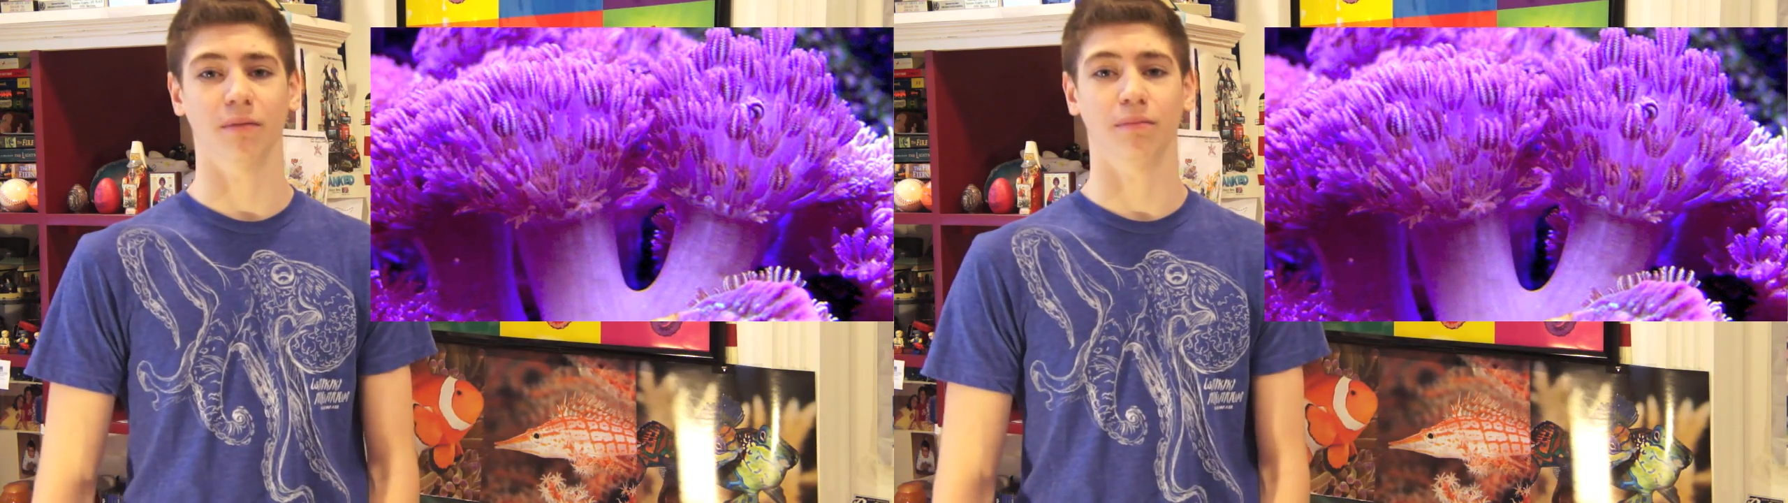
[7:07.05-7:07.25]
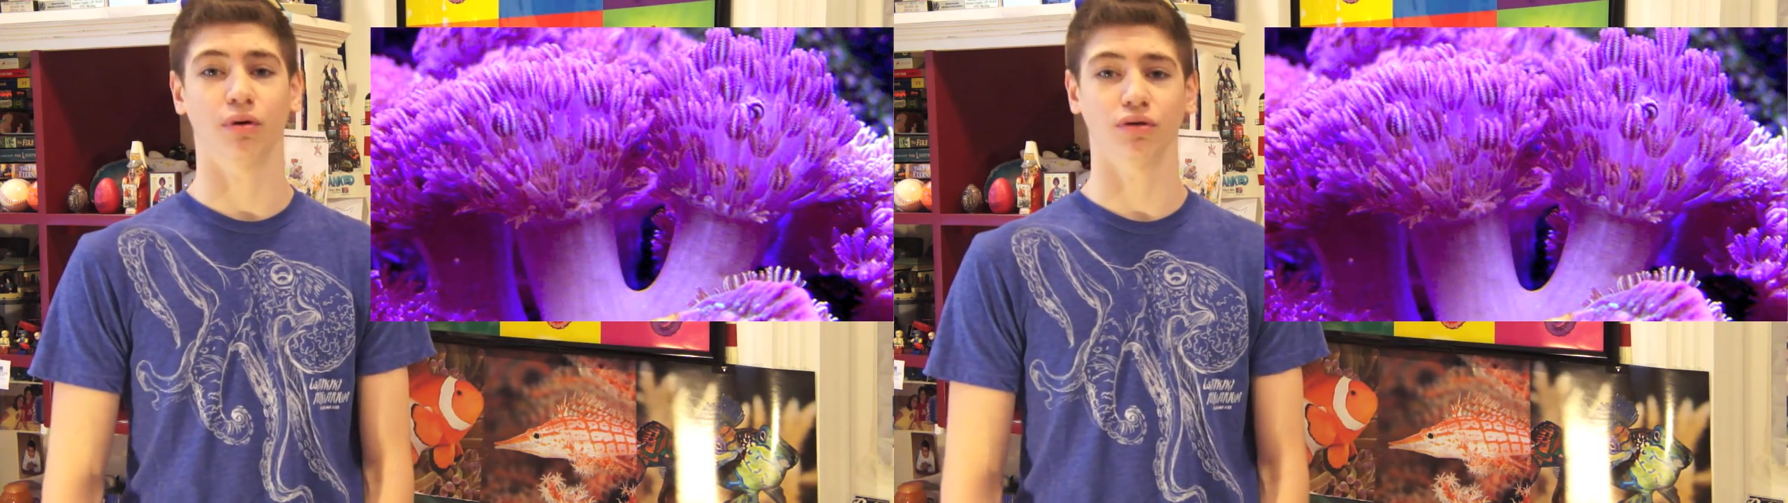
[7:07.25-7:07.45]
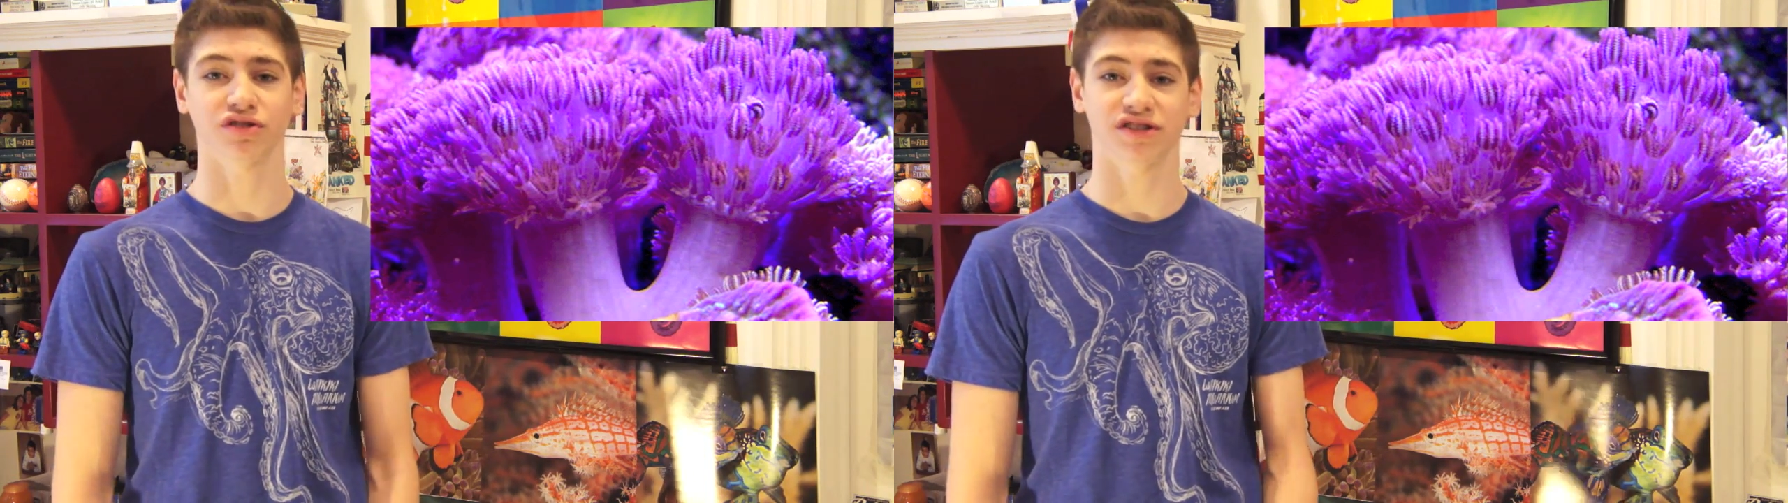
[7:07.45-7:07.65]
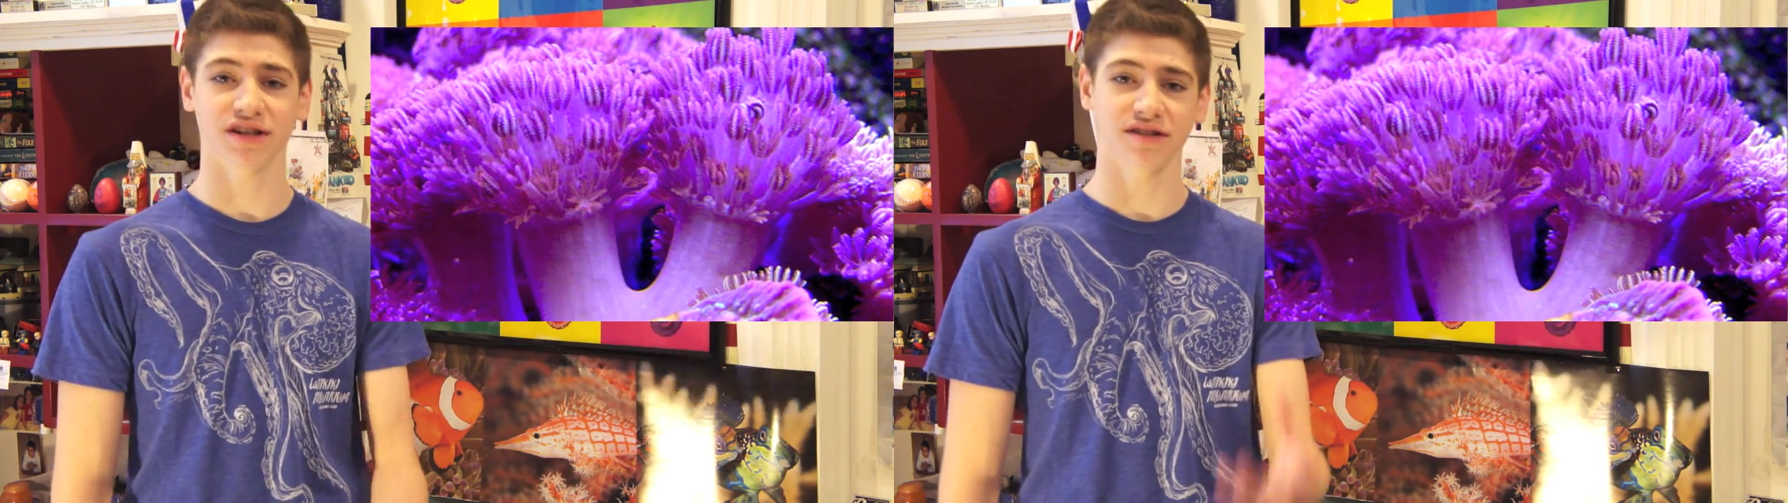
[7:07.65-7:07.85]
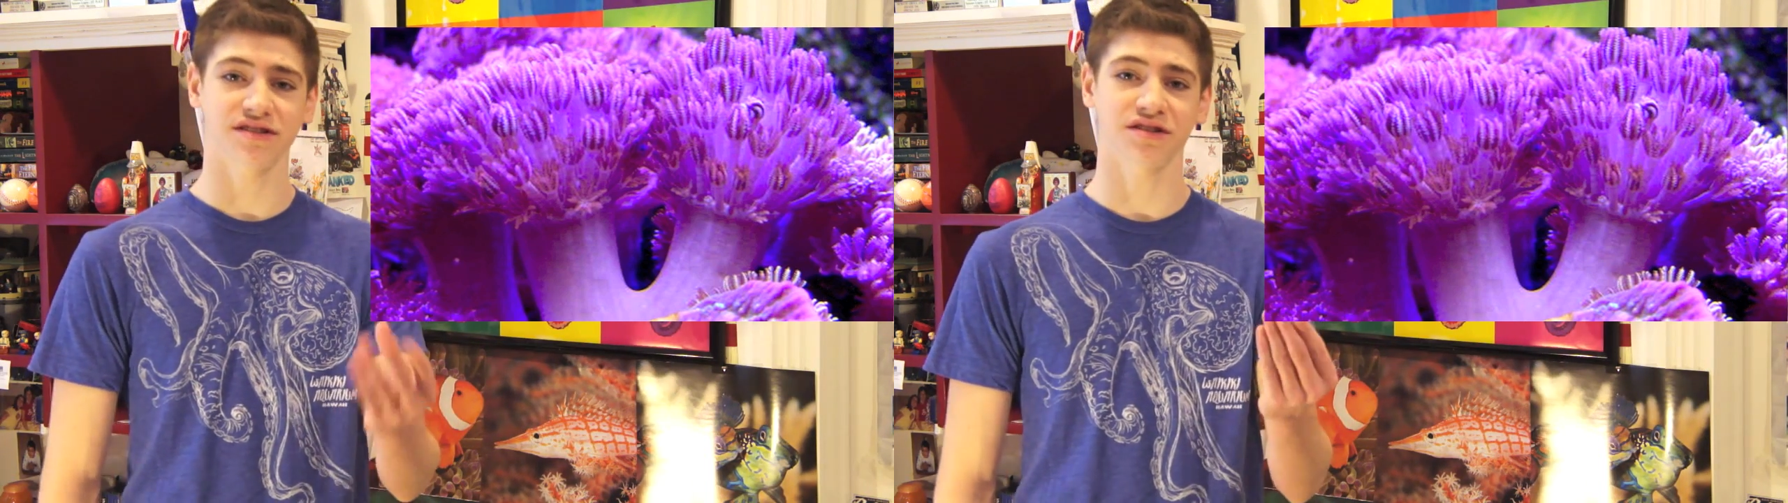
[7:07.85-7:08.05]

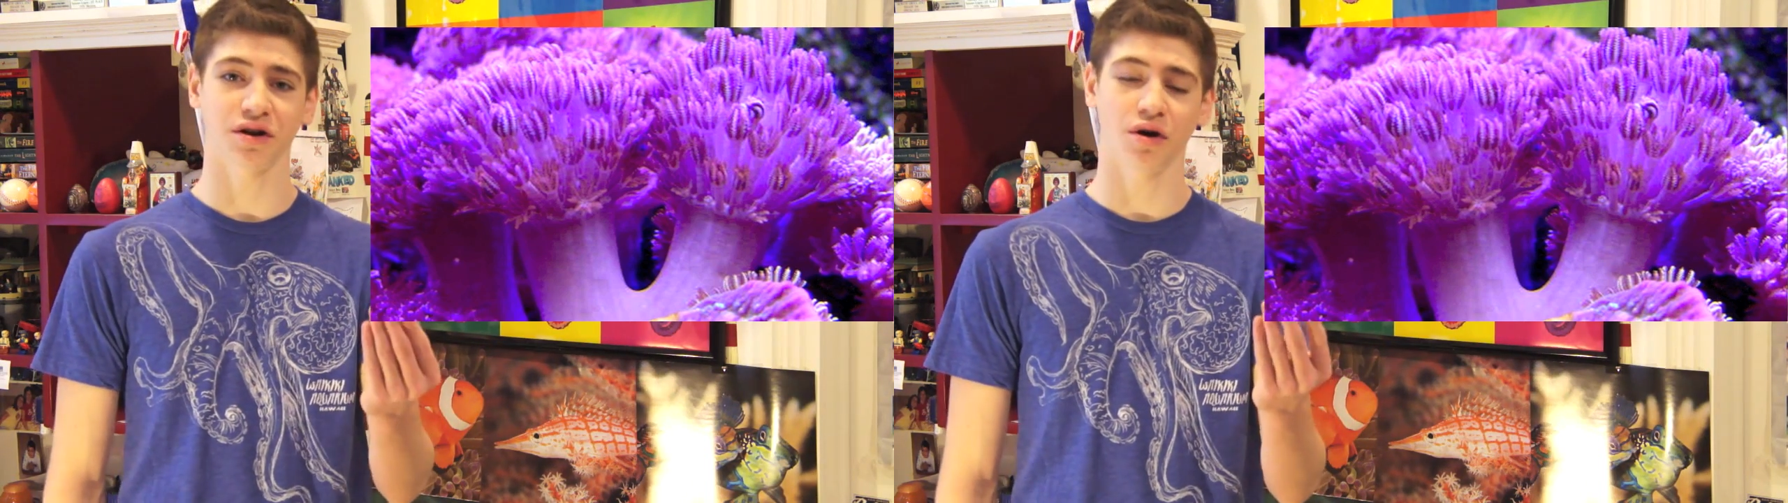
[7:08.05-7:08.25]
pulses